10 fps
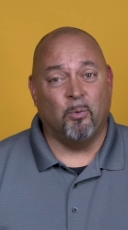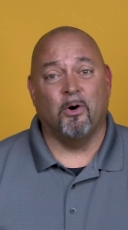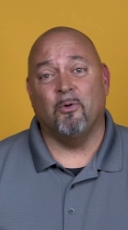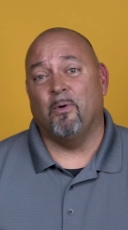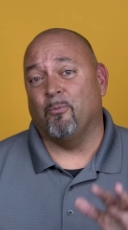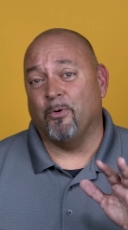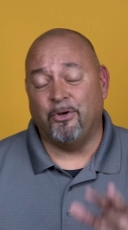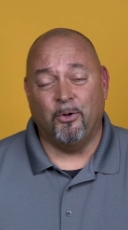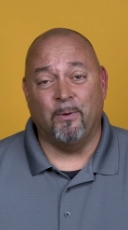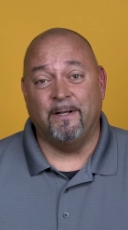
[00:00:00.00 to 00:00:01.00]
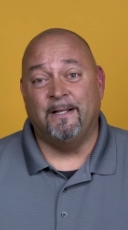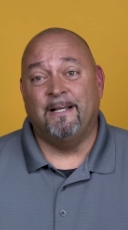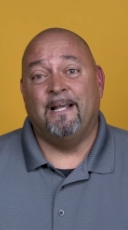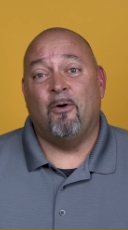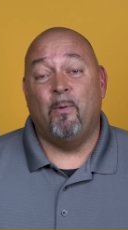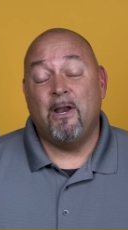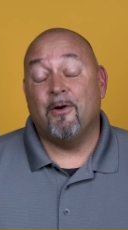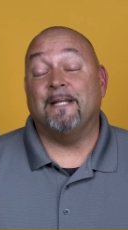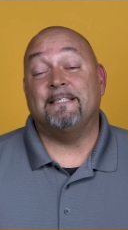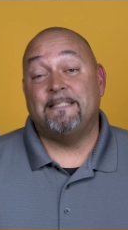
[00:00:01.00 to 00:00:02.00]
word on what we're doing. We
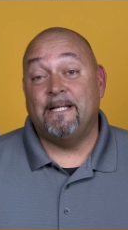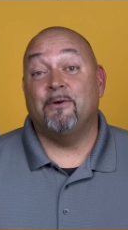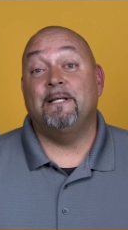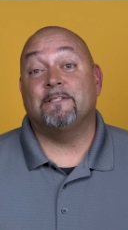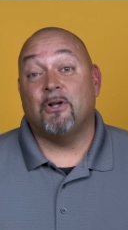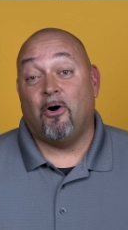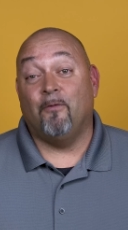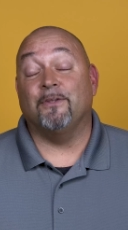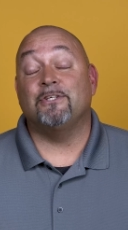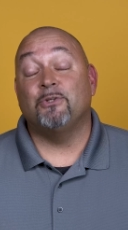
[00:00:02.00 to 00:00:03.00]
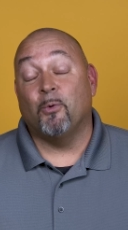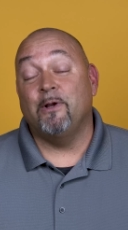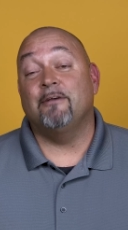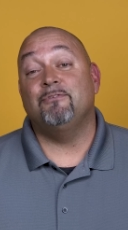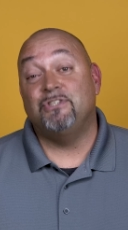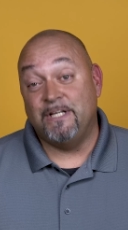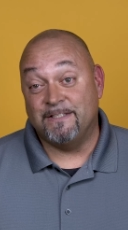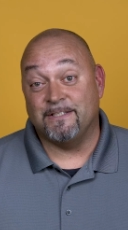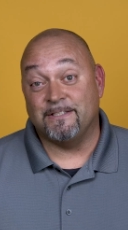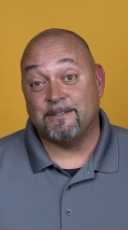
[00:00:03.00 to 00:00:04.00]
are in a series called The Story of
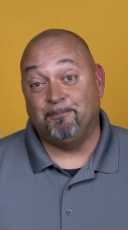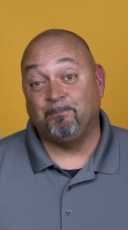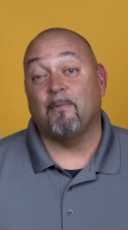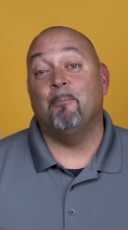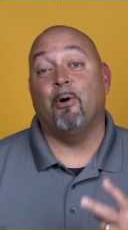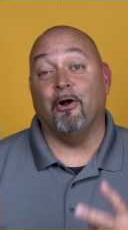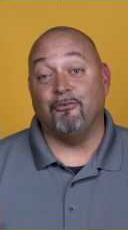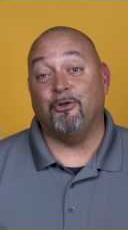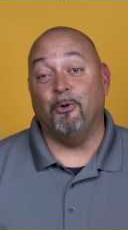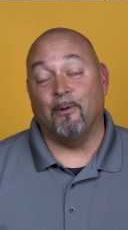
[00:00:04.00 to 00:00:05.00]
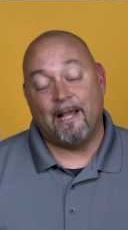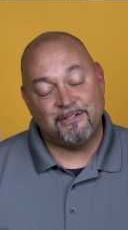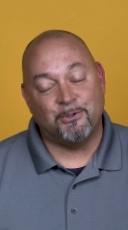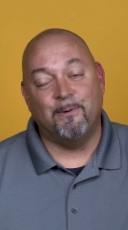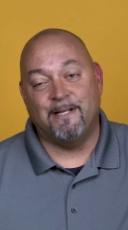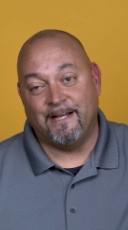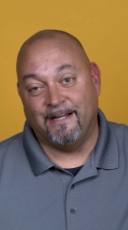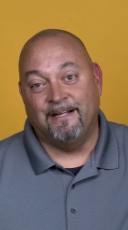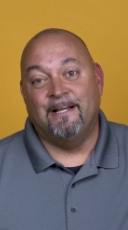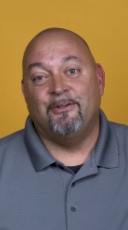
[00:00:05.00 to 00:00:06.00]
Jesus Part 2. Last year we did
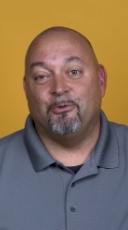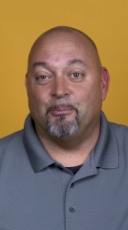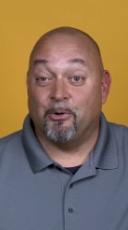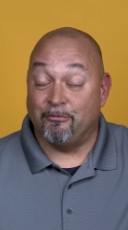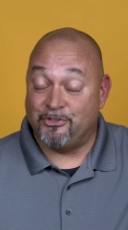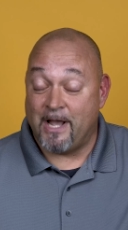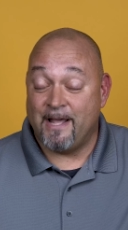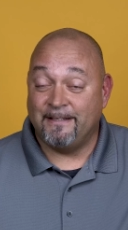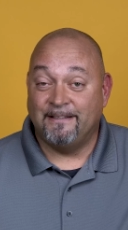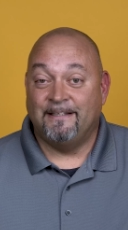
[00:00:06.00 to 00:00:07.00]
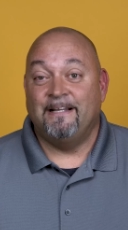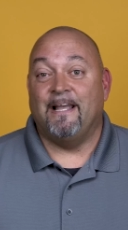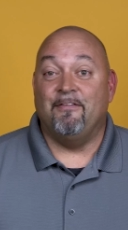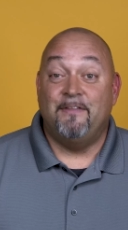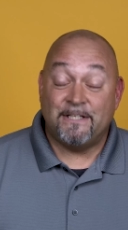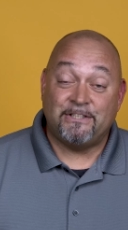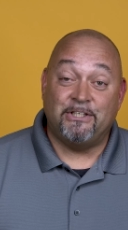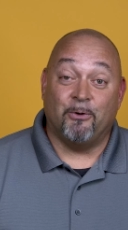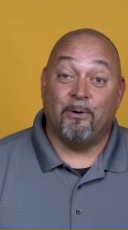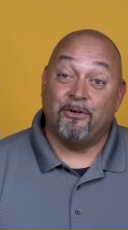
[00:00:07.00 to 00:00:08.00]
it through the book of John, and this
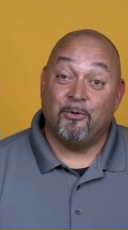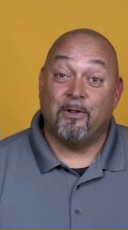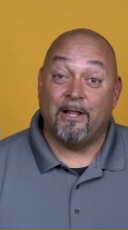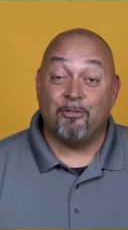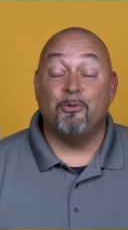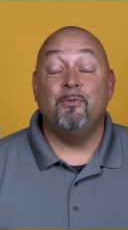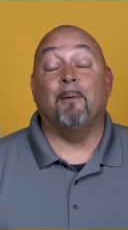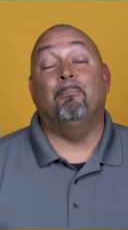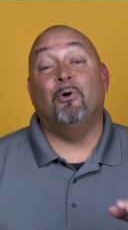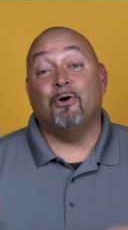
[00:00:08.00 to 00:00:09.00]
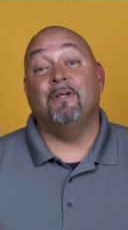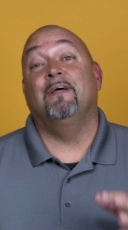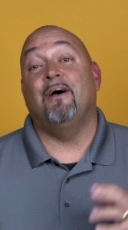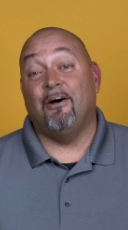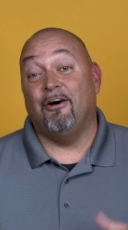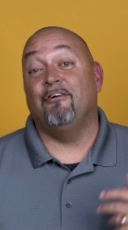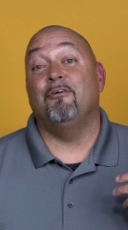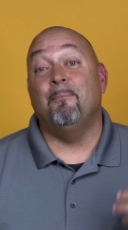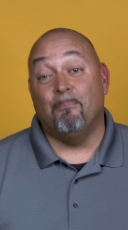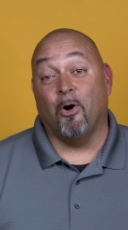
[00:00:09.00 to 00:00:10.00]
year we're doing it through the book
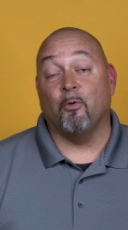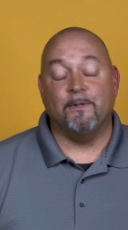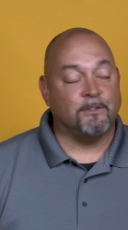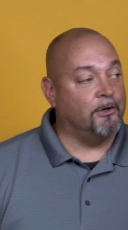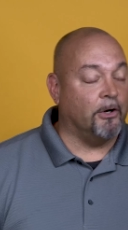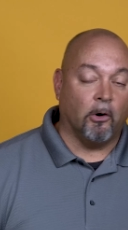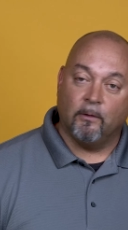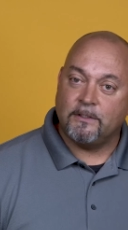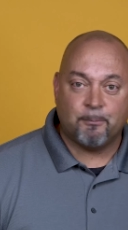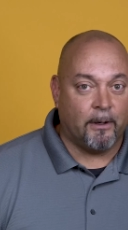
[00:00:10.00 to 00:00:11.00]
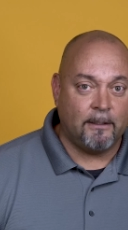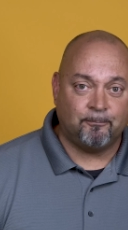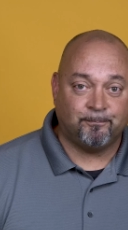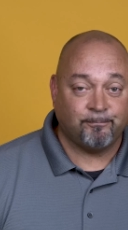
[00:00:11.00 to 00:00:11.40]
of Mark. We started early spring